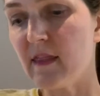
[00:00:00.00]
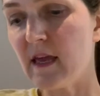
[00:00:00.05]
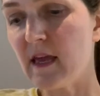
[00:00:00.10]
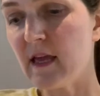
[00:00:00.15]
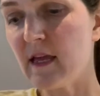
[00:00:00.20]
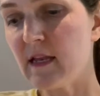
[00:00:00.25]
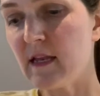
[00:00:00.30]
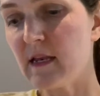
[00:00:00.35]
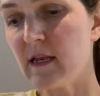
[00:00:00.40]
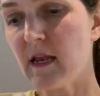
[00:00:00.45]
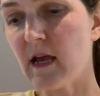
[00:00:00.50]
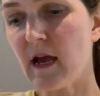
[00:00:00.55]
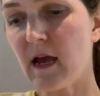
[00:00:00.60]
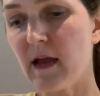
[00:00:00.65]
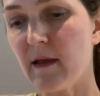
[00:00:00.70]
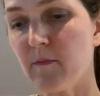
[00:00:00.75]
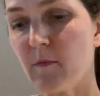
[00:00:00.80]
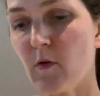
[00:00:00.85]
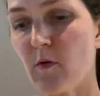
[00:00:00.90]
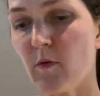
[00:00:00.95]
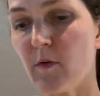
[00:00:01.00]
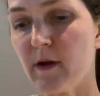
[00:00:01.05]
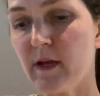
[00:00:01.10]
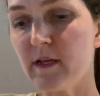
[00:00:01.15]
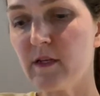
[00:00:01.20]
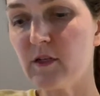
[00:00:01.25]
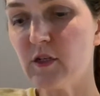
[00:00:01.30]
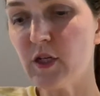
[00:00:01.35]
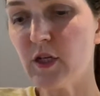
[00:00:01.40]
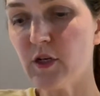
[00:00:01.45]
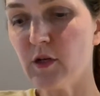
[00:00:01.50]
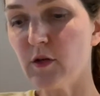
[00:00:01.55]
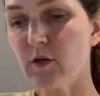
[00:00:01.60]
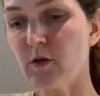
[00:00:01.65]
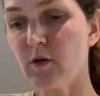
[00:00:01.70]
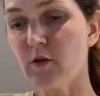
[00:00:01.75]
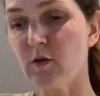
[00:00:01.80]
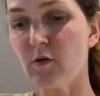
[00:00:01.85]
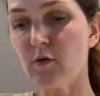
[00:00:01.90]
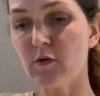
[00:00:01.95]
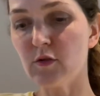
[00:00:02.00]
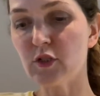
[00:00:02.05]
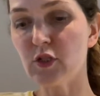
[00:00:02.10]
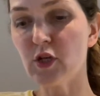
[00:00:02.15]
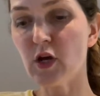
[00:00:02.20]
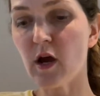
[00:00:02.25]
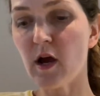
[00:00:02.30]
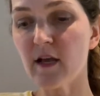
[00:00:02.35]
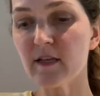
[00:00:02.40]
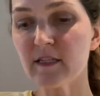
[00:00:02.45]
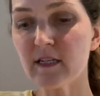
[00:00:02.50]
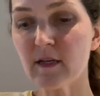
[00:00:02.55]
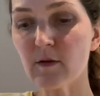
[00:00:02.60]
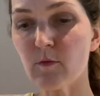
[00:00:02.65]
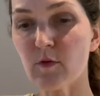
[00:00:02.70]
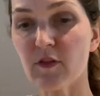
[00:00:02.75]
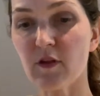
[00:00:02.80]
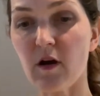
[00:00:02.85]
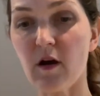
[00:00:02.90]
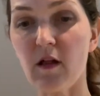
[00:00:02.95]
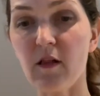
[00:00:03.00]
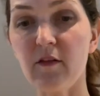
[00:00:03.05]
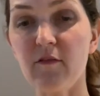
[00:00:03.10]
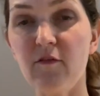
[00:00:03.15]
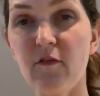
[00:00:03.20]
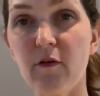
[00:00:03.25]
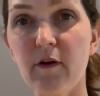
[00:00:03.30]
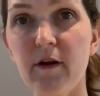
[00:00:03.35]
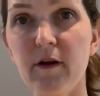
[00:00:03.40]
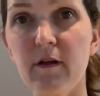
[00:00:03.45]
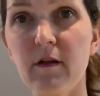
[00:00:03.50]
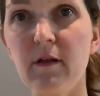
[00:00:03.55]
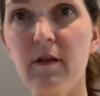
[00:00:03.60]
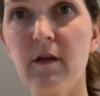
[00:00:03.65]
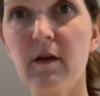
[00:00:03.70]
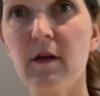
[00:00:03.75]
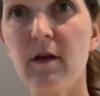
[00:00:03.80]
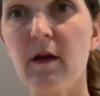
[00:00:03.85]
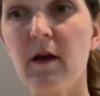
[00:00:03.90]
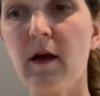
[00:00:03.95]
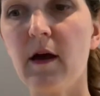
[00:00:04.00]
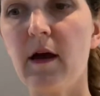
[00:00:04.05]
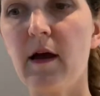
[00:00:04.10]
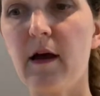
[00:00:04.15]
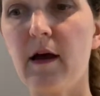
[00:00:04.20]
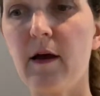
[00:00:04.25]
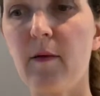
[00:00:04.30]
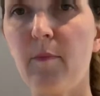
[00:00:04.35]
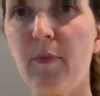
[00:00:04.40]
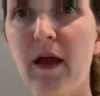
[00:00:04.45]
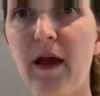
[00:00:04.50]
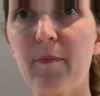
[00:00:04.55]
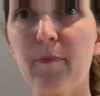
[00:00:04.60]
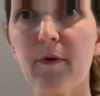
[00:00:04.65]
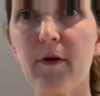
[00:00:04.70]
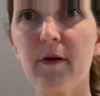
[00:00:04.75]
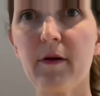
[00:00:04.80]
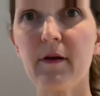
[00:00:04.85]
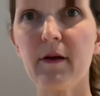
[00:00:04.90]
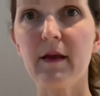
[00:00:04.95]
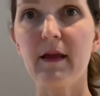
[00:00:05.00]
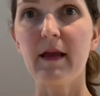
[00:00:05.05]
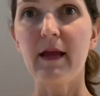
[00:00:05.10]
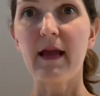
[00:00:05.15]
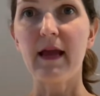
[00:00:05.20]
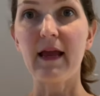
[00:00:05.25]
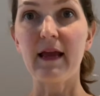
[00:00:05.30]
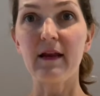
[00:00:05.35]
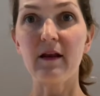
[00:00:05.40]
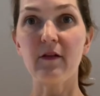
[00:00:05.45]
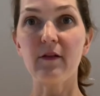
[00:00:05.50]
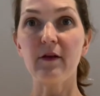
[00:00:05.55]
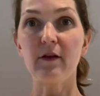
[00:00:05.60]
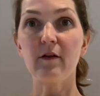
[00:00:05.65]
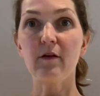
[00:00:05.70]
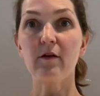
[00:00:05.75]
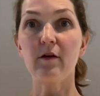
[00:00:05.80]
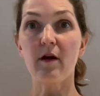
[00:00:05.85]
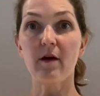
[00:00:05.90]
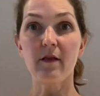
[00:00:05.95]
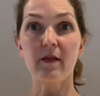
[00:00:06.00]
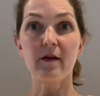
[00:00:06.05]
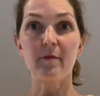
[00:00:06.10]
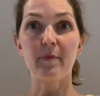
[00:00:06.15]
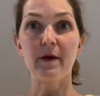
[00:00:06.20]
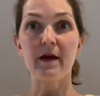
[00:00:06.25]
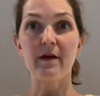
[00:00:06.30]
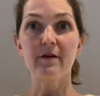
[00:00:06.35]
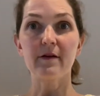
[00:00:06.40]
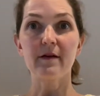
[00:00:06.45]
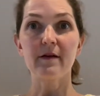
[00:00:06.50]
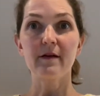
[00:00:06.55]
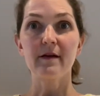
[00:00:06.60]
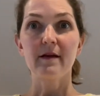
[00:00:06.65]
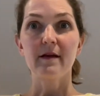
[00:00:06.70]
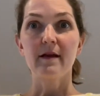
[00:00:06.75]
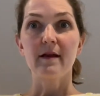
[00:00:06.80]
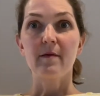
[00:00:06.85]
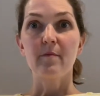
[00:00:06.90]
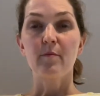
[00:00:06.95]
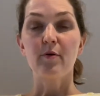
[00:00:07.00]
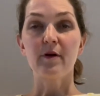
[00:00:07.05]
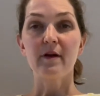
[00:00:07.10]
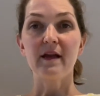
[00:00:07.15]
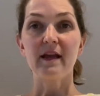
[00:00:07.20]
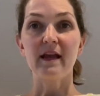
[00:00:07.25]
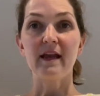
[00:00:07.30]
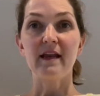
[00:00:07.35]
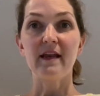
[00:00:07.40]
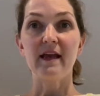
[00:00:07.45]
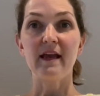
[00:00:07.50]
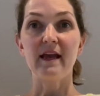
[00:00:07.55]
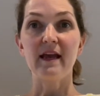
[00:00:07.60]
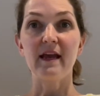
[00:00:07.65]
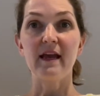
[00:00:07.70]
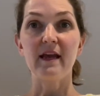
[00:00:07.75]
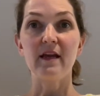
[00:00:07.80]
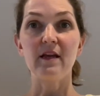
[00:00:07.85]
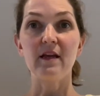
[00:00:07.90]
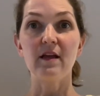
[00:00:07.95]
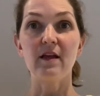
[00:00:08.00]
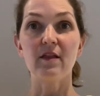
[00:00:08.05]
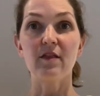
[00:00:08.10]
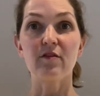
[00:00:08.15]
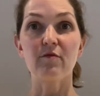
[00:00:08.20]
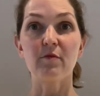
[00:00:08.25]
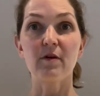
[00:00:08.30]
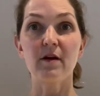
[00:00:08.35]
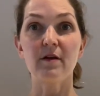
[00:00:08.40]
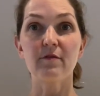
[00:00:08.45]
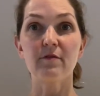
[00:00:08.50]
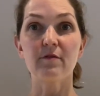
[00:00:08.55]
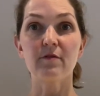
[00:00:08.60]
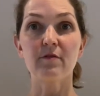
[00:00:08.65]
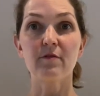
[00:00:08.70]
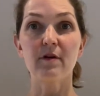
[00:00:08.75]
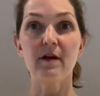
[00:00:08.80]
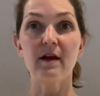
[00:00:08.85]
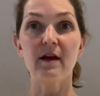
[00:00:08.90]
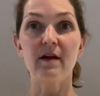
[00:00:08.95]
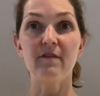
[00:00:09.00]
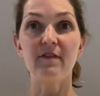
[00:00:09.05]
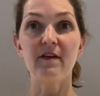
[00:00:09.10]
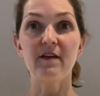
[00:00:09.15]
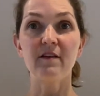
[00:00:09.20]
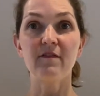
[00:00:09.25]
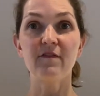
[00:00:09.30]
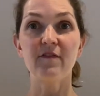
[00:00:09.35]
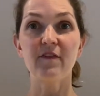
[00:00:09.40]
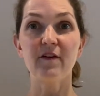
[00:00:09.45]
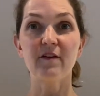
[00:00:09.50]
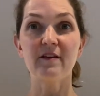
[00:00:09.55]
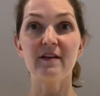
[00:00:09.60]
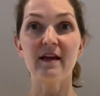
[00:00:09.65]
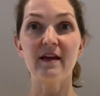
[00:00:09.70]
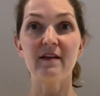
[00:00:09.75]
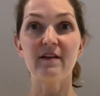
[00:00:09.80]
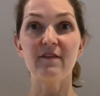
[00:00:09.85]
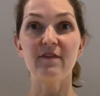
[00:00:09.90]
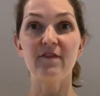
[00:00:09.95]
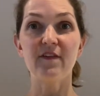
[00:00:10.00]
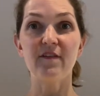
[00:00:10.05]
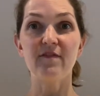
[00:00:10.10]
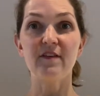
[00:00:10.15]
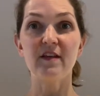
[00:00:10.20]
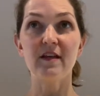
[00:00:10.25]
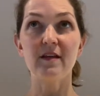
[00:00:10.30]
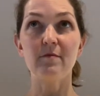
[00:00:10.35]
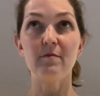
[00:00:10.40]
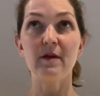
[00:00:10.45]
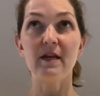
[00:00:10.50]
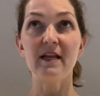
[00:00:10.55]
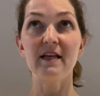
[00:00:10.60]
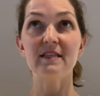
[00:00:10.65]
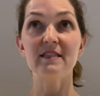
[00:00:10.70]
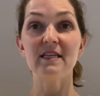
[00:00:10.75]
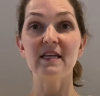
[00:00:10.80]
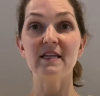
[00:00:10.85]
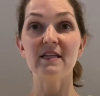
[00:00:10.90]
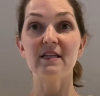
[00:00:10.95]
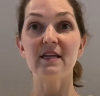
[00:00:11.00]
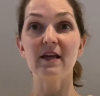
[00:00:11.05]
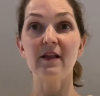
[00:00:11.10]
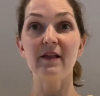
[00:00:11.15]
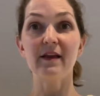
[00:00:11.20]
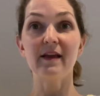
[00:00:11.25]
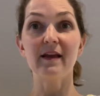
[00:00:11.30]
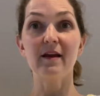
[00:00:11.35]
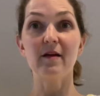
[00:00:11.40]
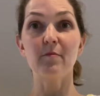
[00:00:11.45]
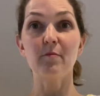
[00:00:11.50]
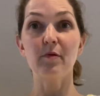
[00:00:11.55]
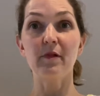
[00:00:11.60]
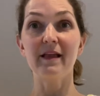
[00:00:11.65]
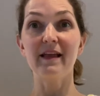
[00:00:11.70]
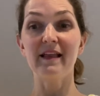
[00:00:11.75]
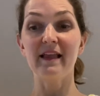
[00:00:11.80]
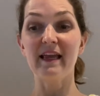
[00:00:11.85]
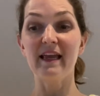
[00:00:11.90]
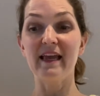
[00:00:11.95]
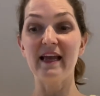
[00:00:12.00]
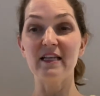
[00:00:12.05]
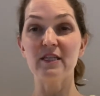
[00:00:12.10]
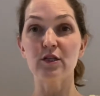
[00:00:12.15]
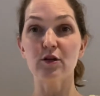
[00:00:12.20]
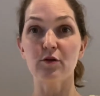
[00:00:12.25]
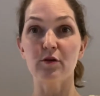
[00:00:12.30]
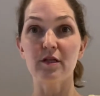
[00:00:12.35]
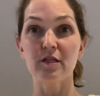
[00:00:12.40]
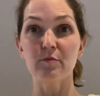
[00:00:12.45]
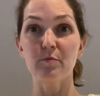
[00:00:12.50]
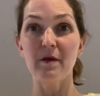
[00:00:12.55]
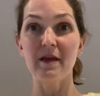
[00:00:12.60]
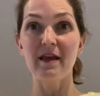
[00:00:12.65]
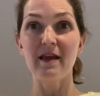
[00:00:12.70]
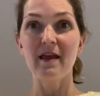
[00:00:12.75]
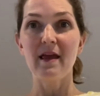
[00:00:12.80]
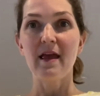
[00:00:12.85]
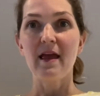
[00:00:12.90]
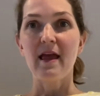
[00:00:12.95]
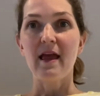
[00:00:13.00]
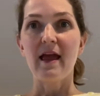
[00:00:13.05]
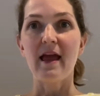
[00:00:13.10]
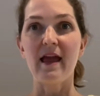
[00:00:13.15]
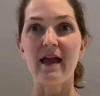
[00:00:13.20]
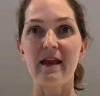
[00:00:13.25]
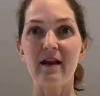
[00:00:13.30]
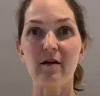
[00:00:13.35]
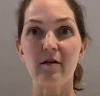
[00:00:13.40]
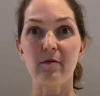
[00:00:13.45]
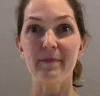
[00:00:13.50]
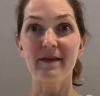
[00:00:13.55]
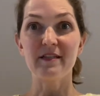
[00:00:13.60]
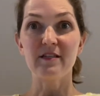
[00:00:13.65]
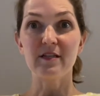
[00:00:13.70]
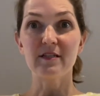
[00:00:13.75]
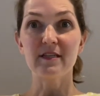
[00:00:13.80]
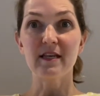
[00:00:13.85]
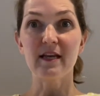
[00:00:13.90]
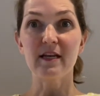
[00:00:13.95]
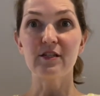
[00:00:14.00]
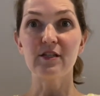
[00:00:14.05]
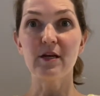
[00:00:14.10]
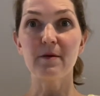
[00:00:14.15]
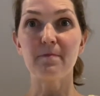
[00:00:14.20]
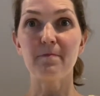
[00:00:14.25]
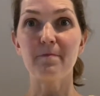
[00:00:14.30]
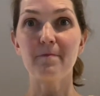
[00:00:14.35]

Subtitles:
then I'm going to toss it with olive oil, pepper, and a little garlic powder. Put it in a 300-degree oven for 10 to 15 minutes until it completely gets crispy, and it'll be just like a chip.